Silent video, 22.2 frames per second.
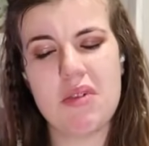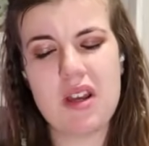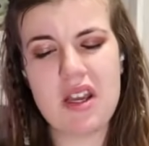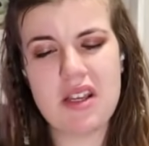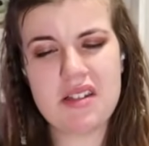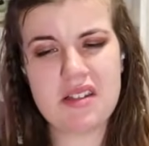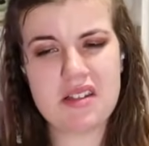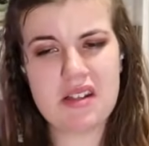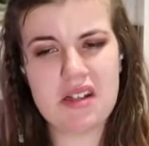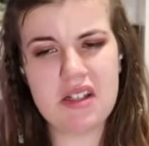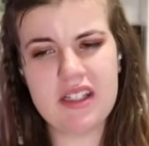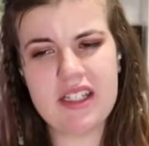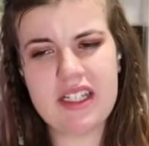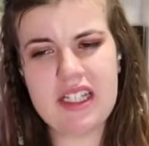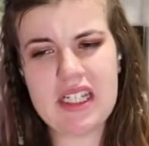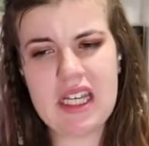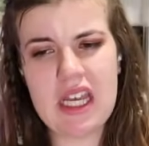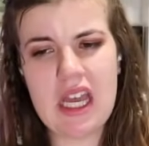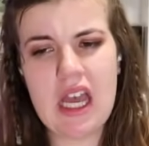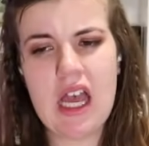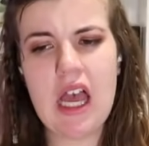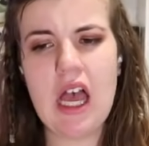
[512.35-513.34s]

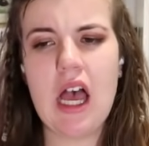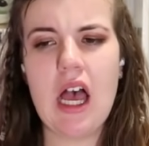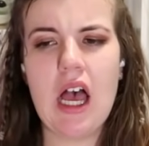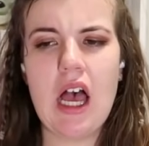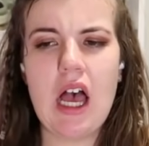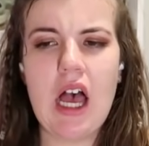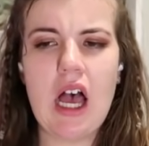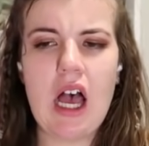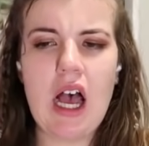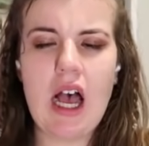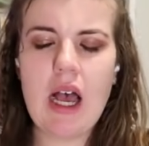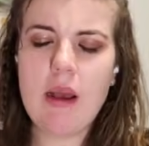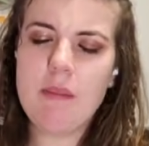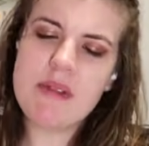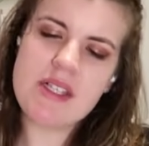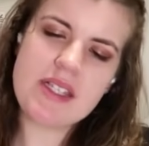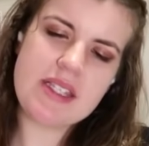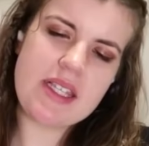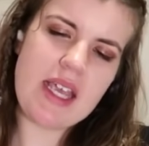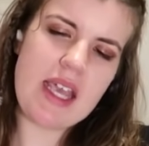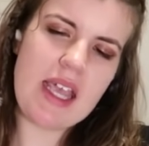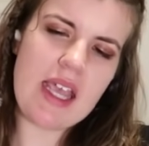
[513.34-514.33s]
Personally, I'm
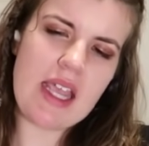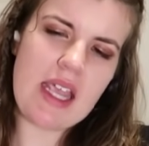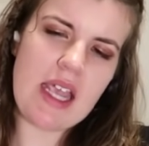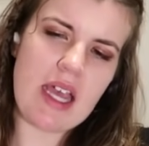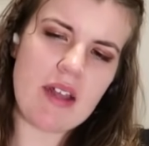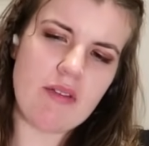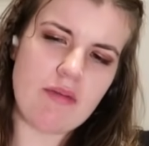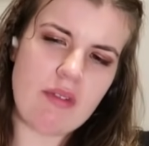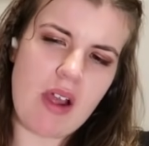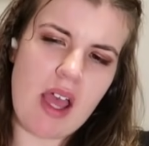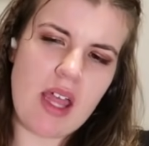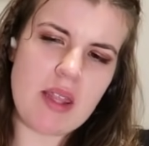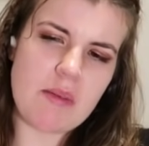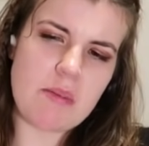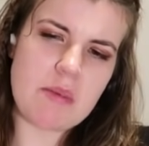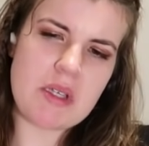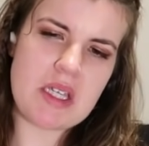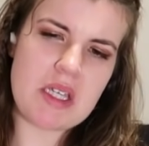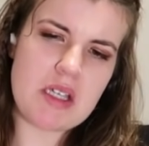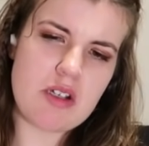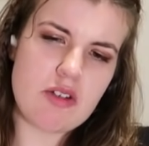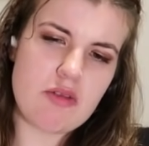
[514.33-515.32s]
gonna say I'd rather
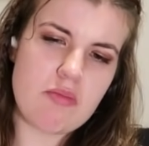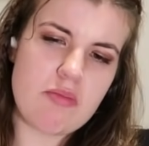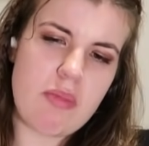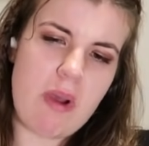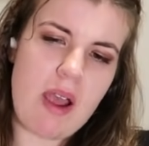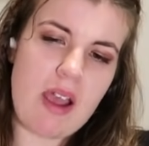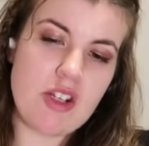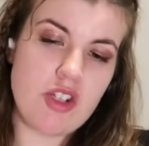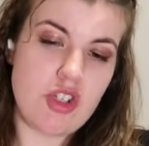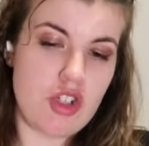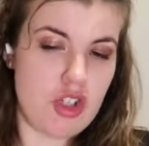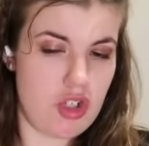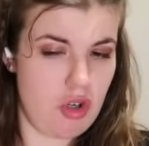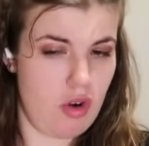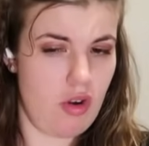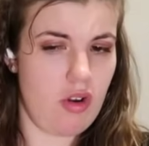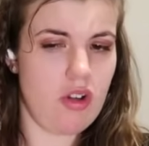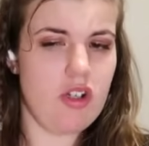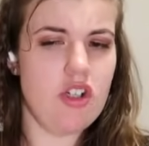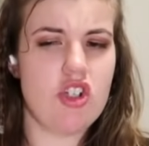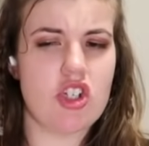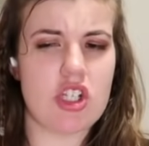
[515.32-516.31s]
be killed by
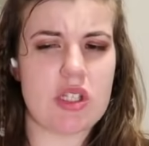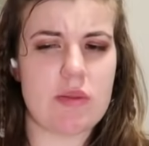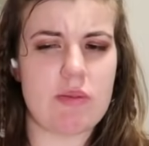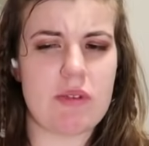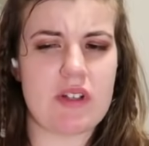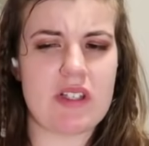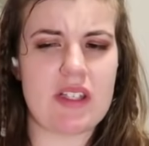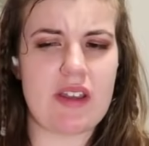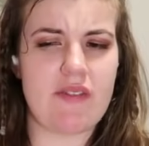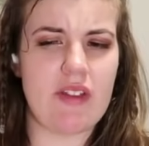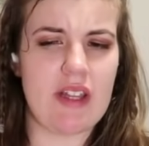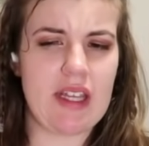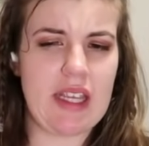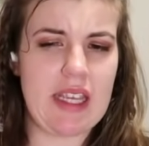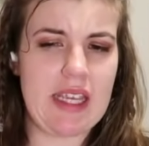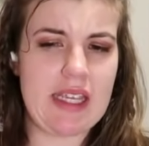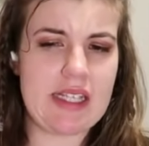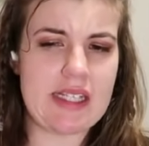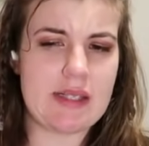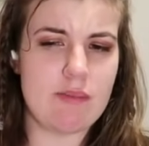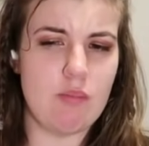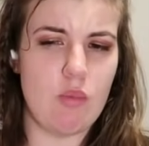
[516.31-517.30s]
John just because I feel like
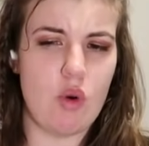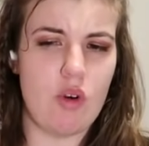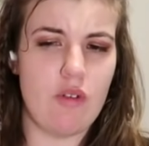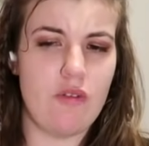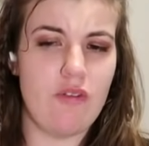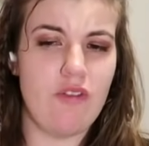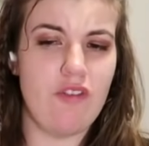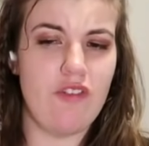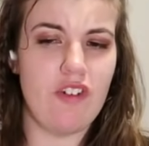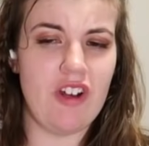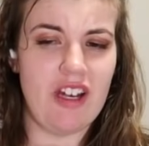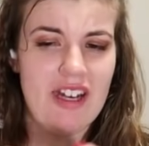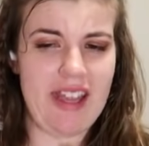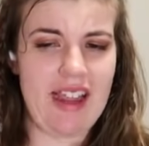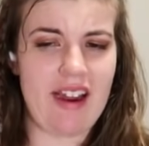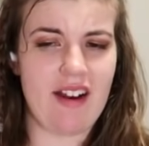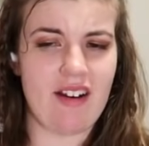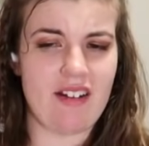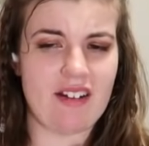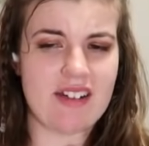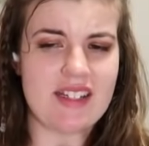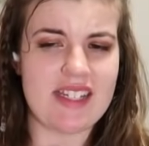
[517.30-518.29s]
he has more
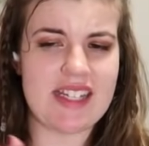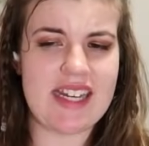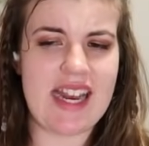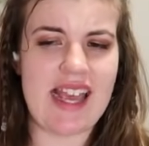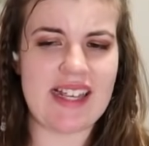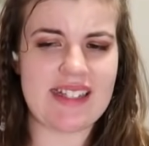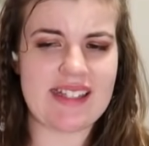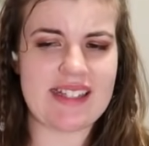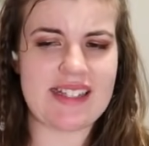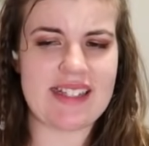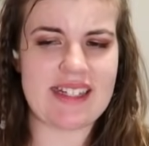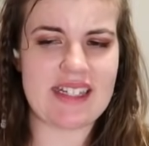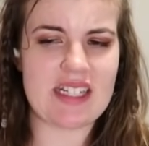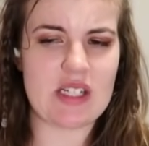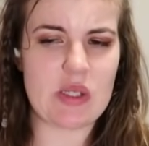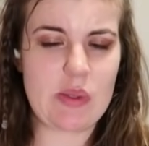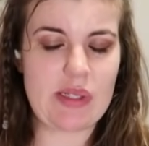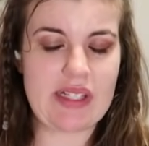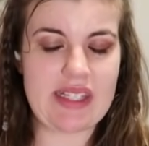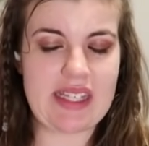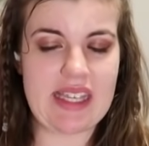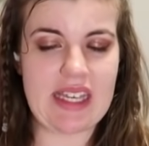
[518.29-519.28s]
flair and tenacity
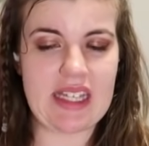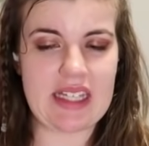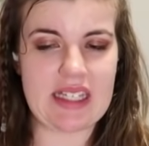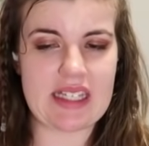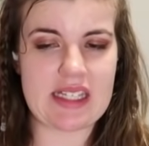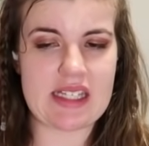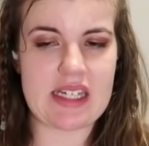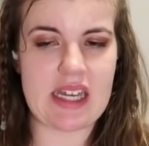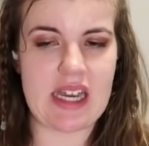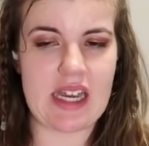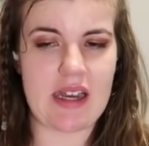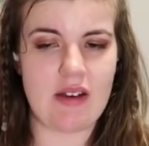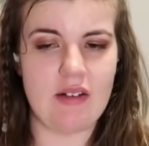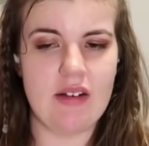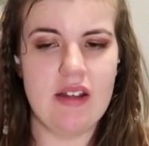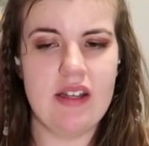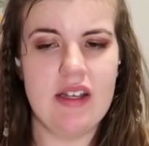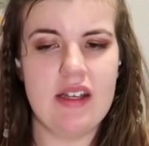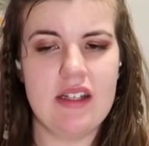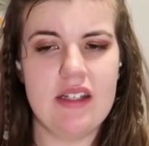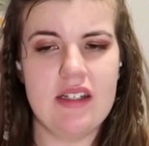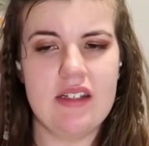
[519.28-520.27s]
to his killing style.
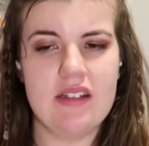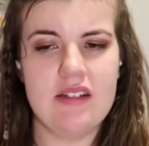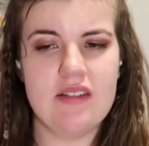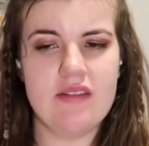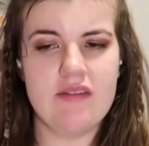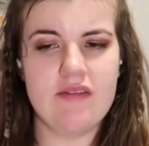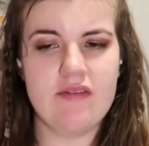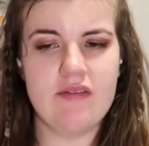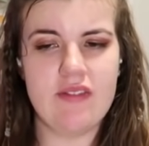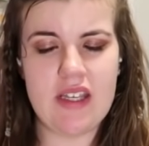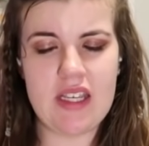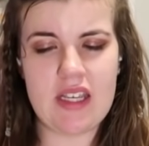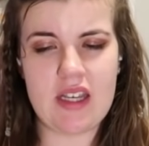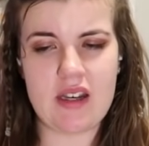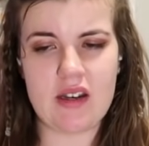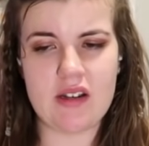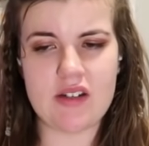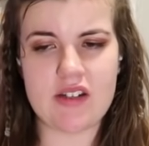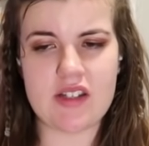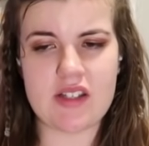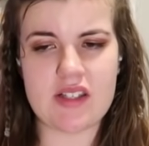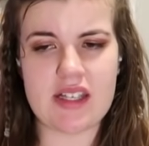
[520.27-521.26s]

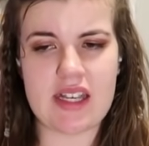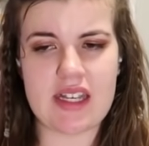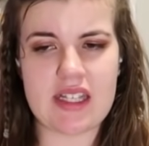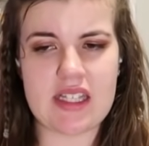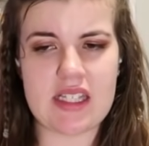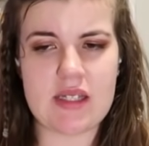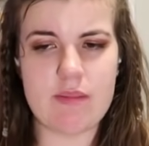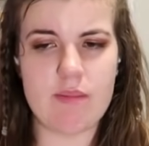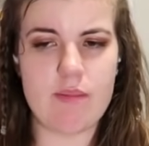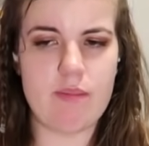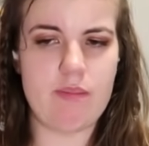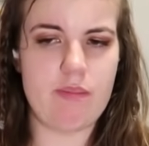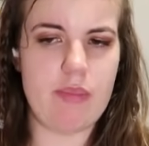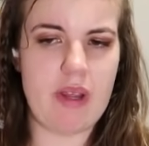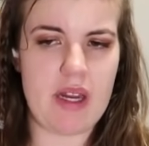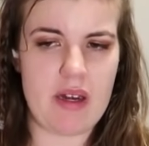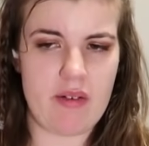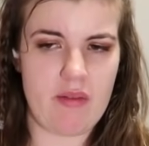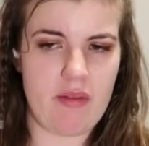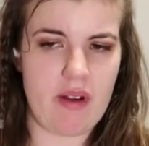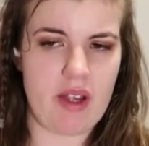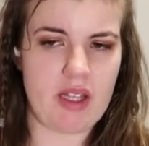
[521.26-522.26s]
Viggo just likes to
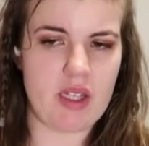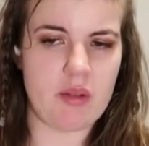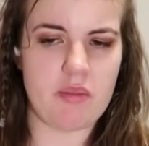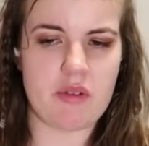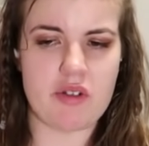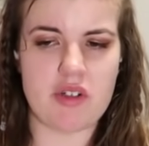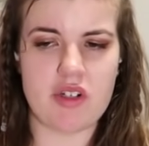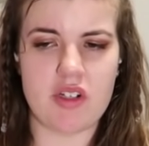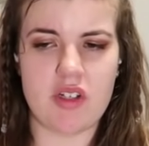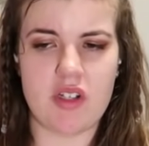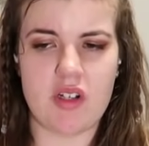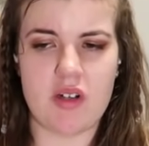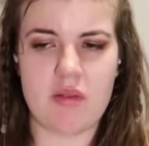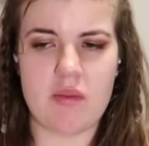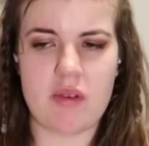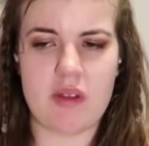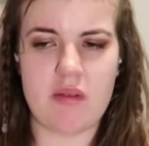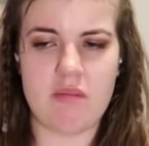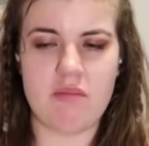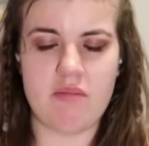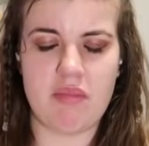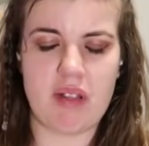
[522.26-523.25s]
beat around the bush a little
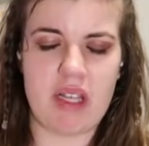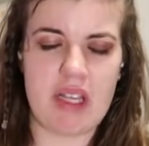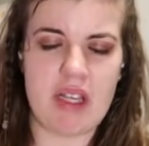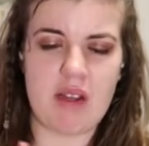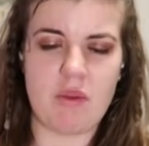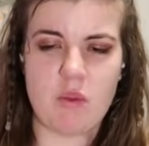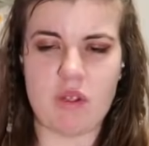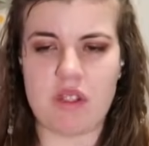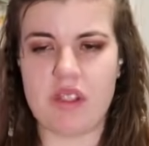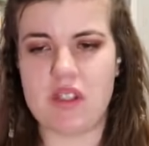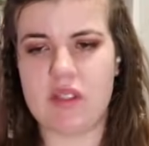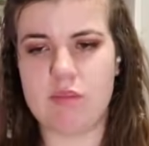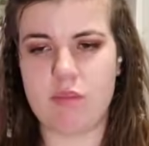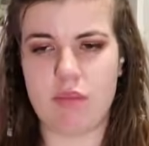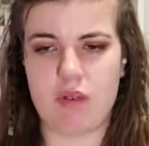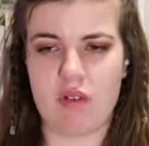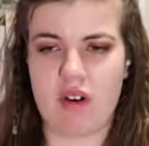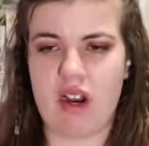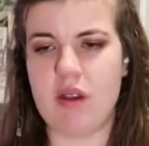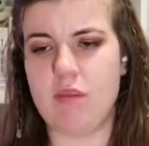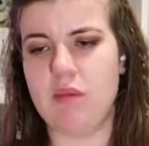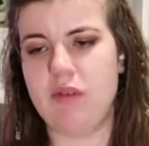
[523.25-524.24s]
bit and play with his
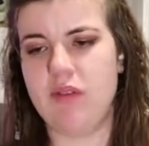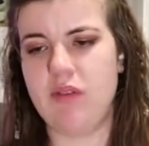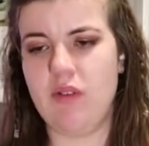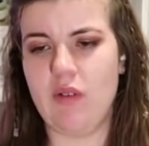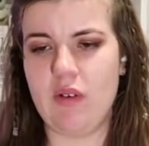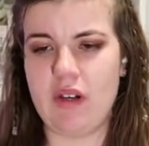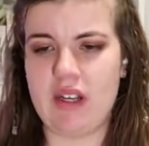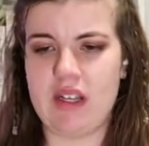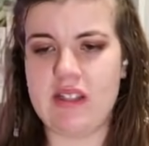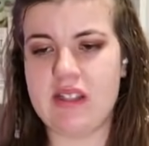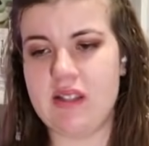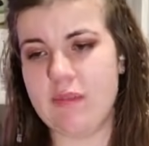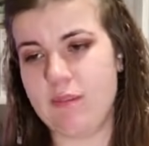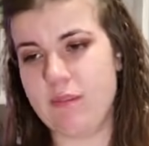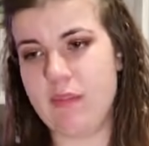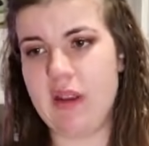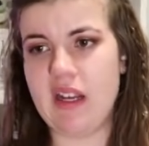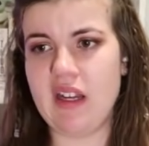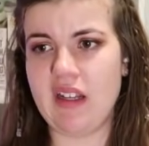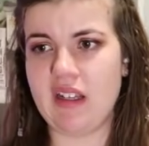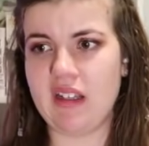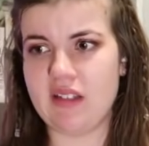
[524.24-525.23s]
prey before he ends up
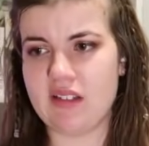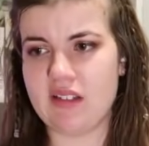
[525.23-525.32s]
beating